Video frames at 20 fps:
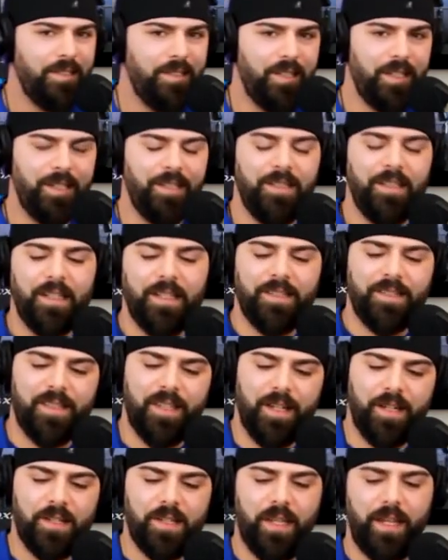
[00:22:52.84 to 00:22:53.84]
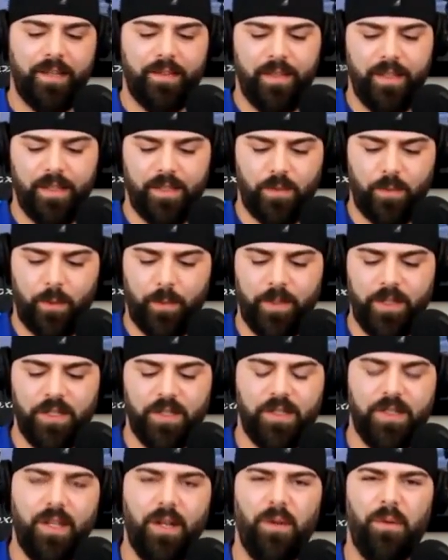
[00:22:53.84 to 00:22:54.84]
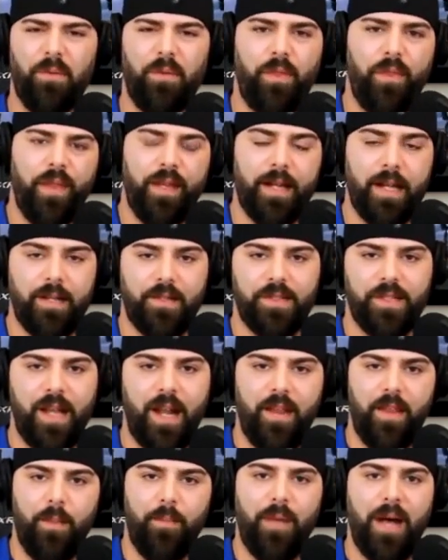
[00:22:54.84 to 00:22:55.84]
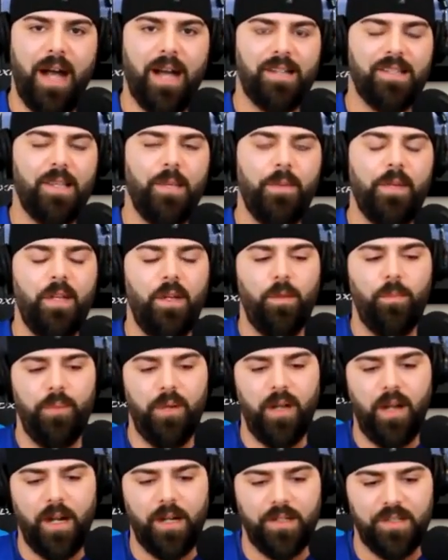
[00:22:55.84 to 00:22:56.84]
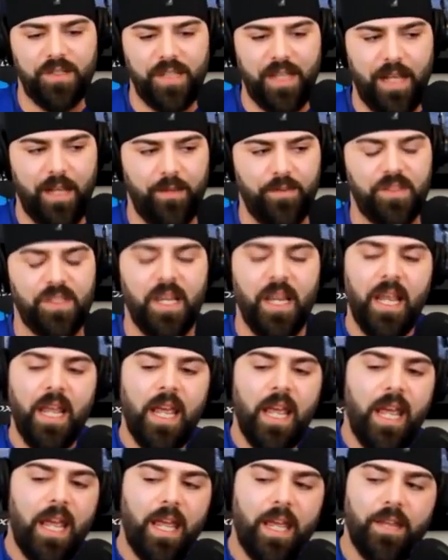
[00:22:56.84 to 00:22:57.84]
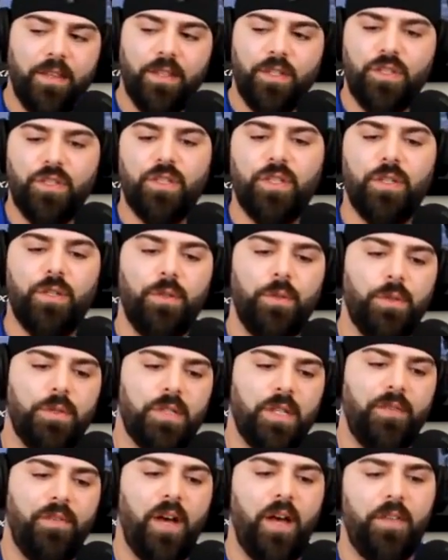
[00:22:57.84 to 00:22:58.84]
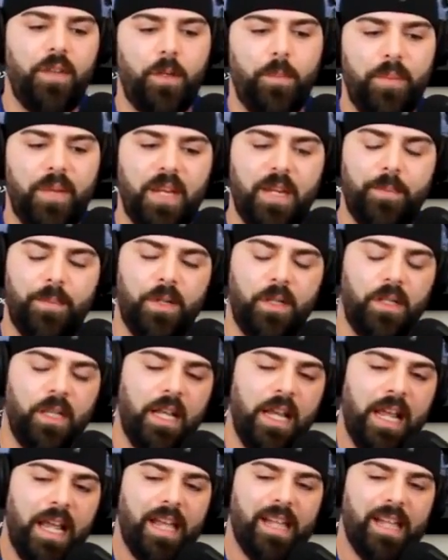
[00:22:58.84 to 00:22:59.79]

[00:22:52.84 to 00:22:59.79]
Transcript: See, it's things like this where we just don't think outside the box, that we don't put ourselves in the shoes of other people.